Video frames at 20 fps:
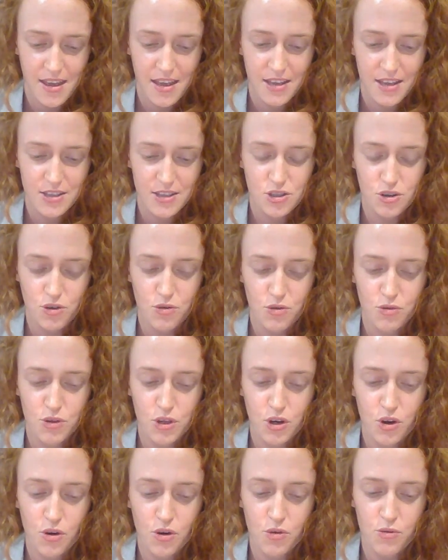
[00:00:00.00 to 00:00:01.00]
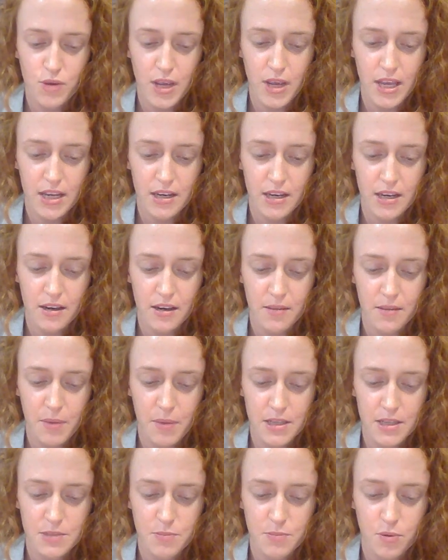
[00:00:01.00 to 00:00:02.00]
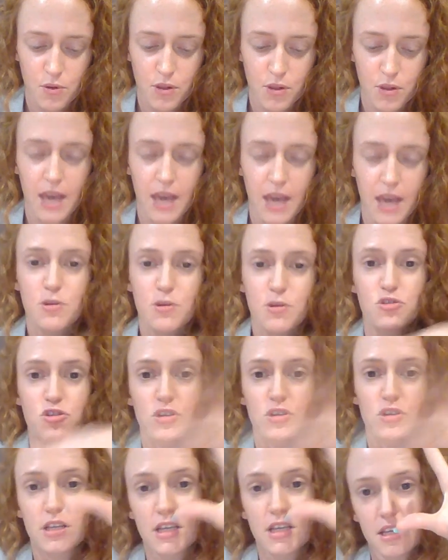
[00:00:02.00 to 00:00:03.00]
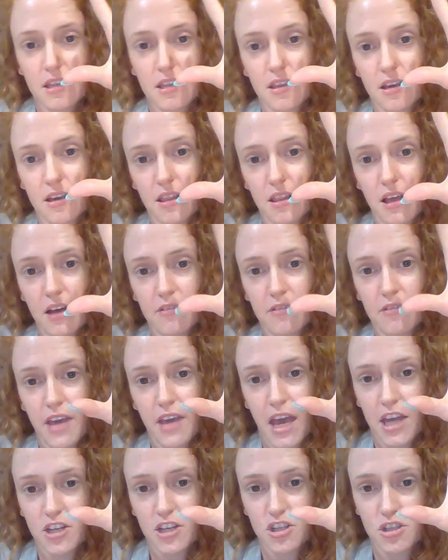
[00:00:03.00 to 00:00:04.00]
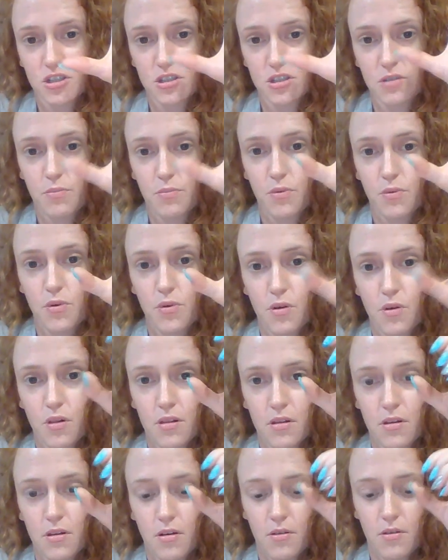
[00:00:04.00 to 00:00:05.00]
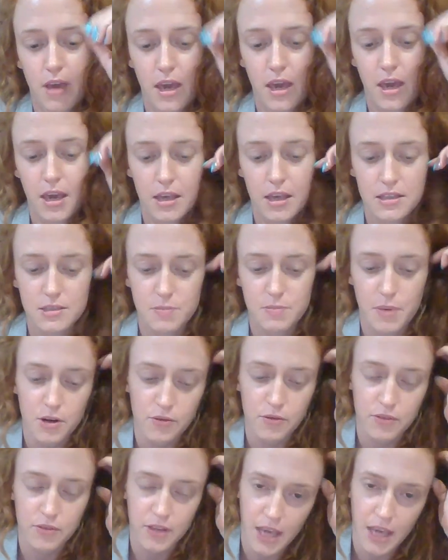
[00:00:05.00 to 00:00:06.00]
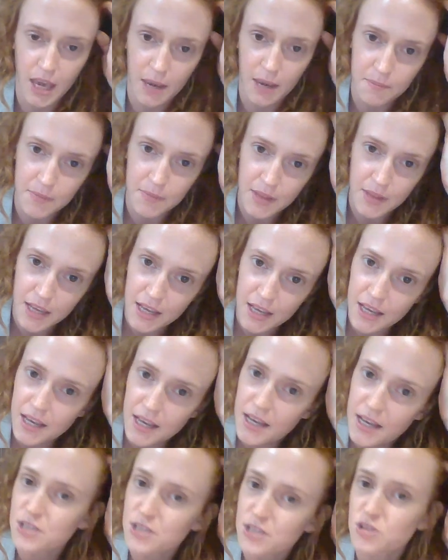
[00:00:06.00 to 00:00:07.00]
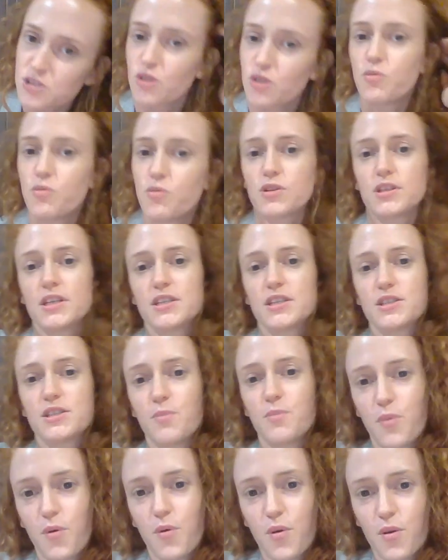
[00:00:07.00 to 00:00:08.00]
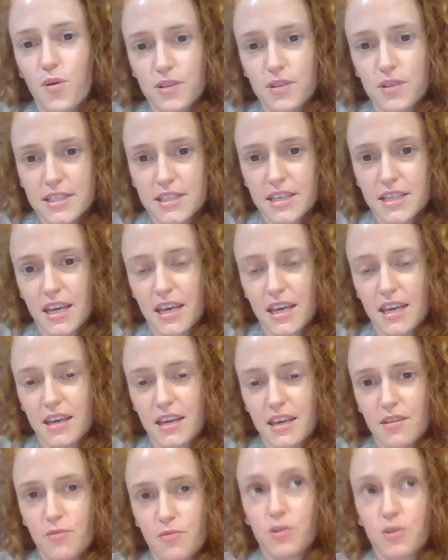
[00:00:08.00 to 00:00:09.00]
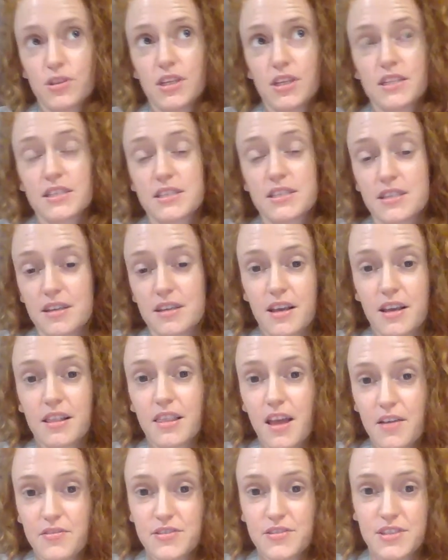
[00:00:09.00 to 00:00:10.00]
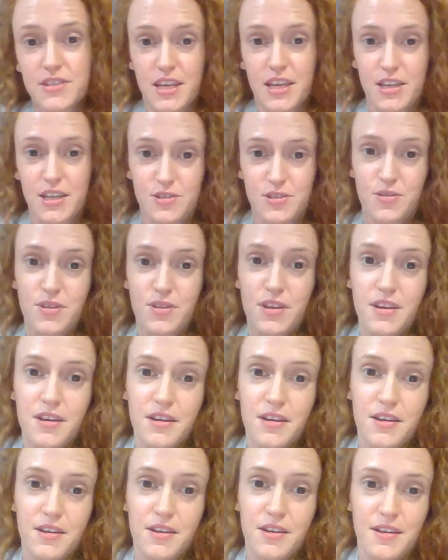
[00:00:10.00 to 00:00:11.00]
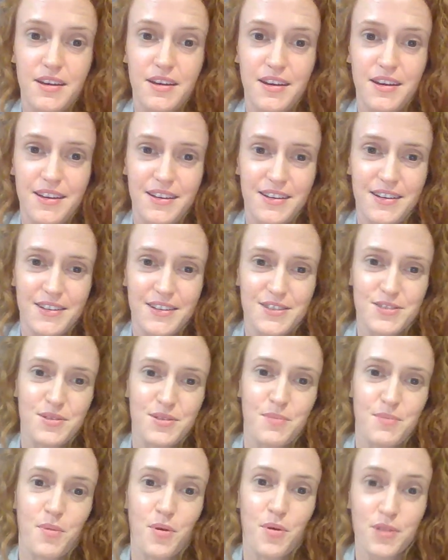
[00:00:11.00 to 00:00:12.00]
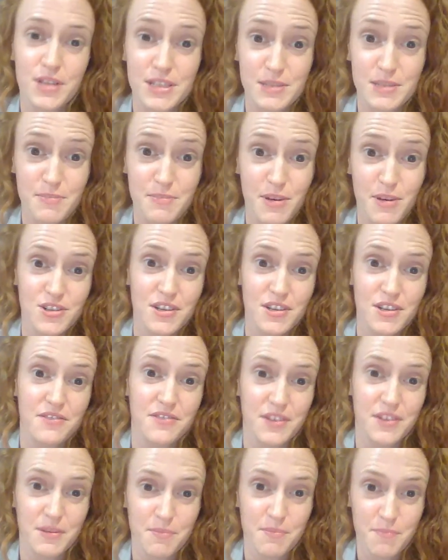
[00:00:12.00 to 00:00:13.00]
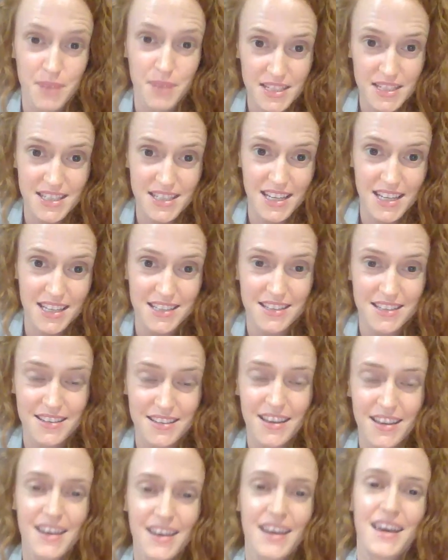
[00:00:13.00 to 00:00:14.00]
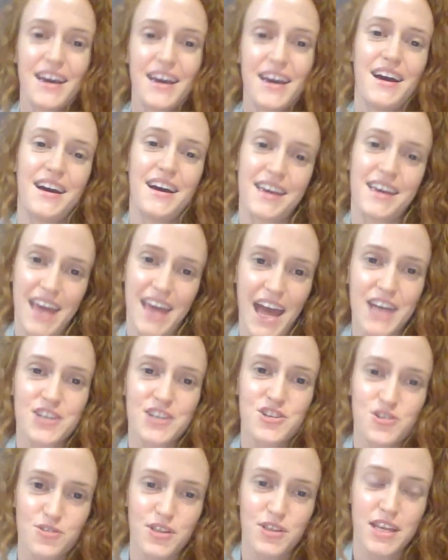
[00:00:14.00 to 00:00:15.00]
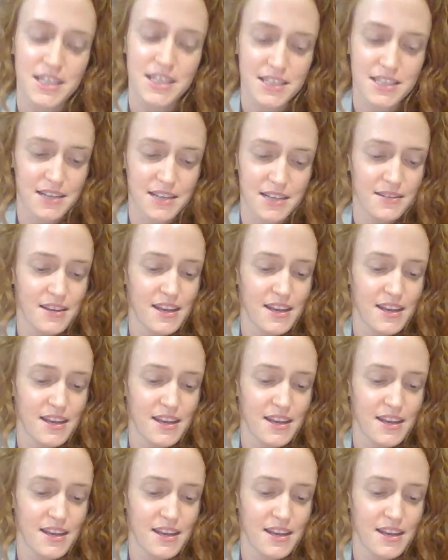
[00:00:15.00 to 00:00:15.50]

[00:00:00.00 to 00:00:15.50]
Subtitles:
So, you know, in the baseball game, usually the glove catches the ball. Okay, it's part of the game. So what does the ball say? What does the glove say to the ball, especially if it missed it? Catch you later.